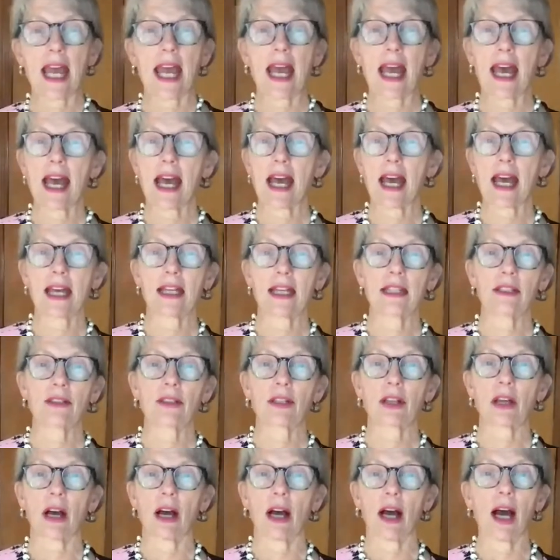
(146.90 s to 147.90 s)

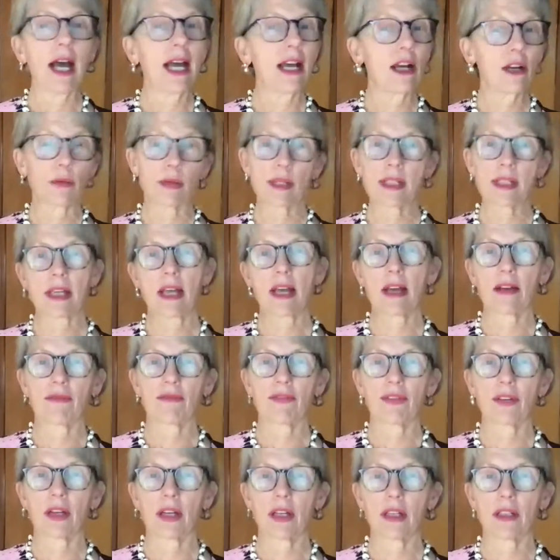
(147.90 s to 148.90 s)
and I always have
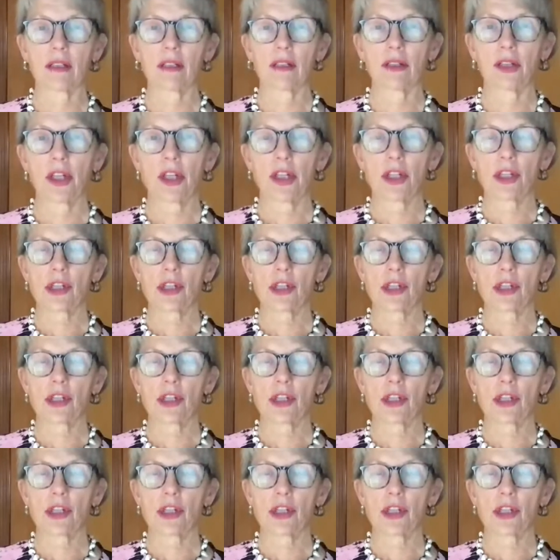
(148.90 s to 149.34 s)
fun,